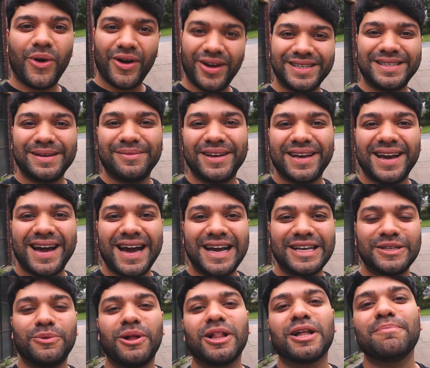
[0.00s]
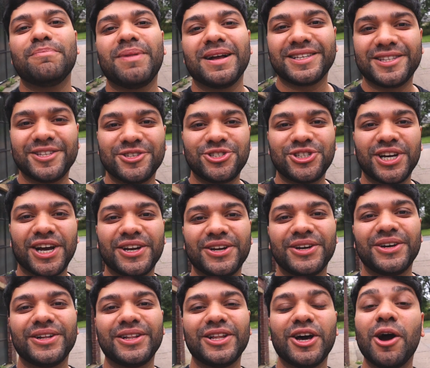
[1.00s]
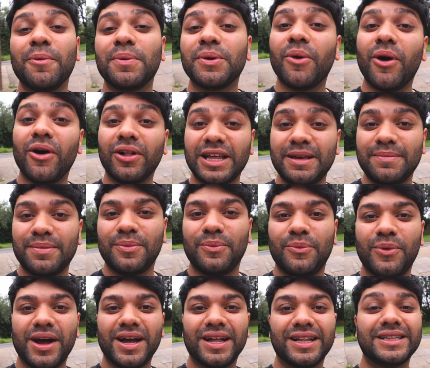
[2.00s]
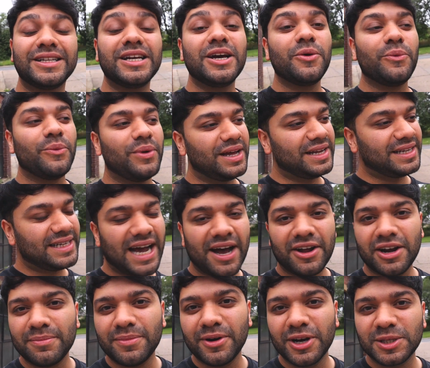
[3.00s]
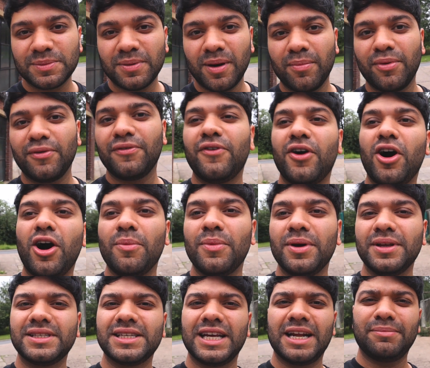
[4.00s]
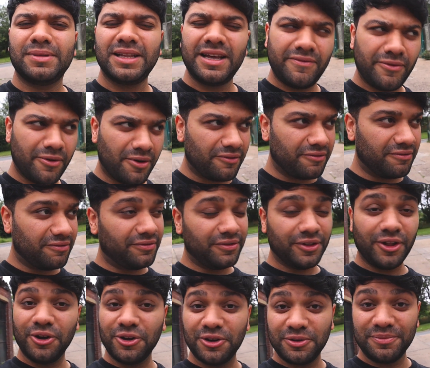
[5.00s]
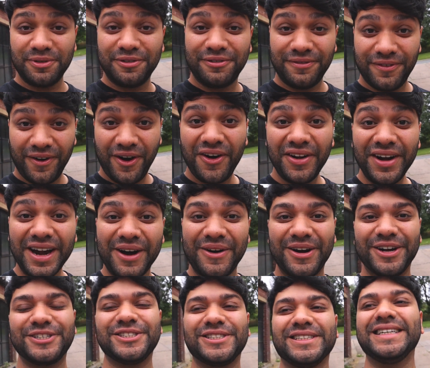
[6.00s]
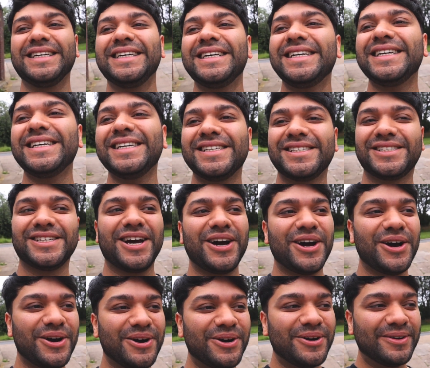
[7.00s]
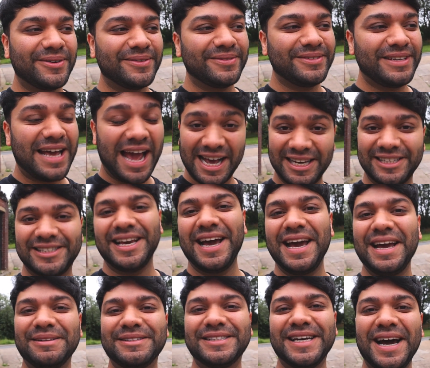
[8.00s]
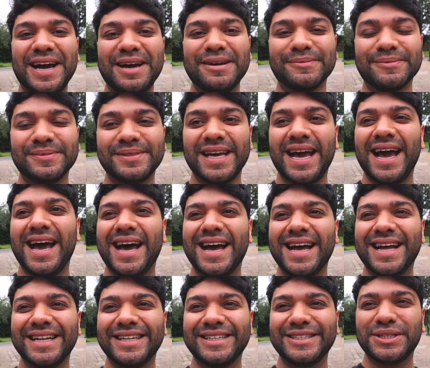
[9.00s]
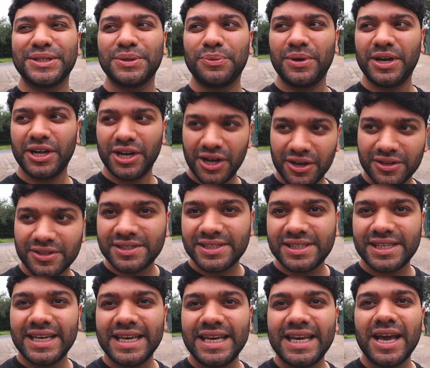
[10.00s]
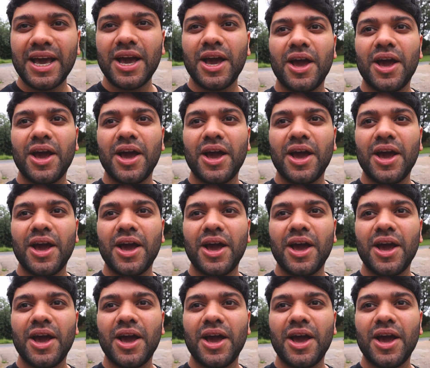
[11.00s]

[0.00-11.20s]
What is happening, guys? Welcome back to the channel. Hope you're all keeping well. We're down at Motorsport Performance and I believe we're on vlog number 4 now actually. So yeah, exciting times, and we're gonna go and see